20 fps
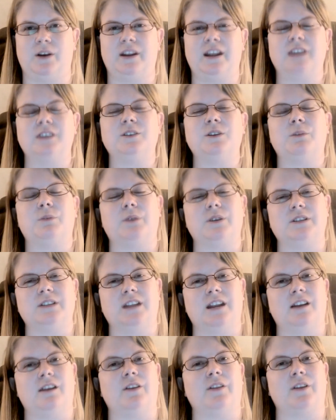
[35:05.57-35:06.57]
And I do
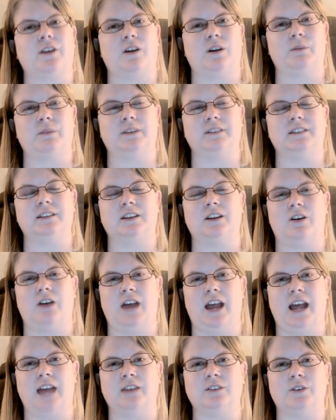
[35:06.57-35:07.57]
appreciate all the comments that y'all
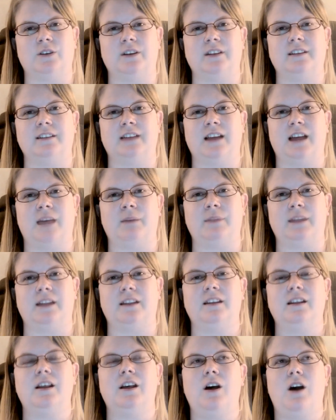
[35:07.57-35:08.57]
had during the time that
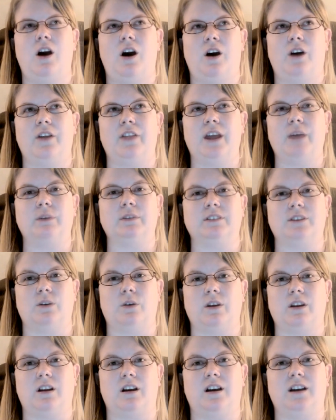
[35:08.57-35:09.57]
all that was
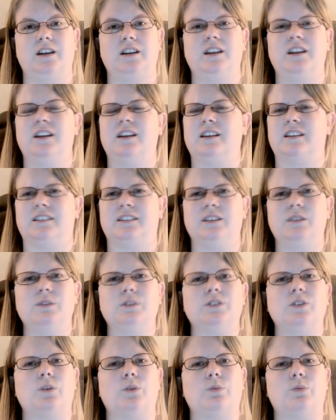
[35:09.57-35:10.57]
going on, because it
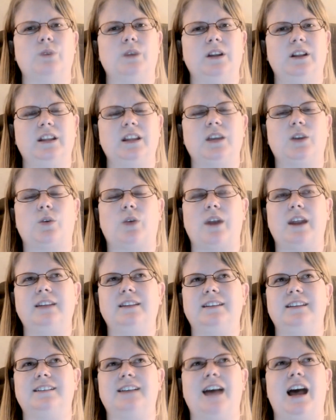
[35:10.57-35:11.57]
was a really
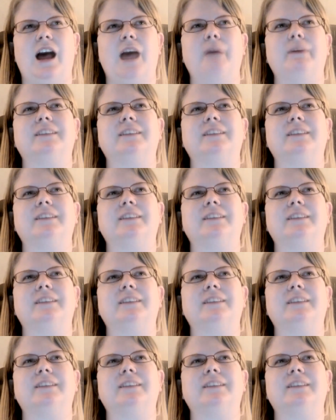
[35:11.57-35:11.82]
crazy time.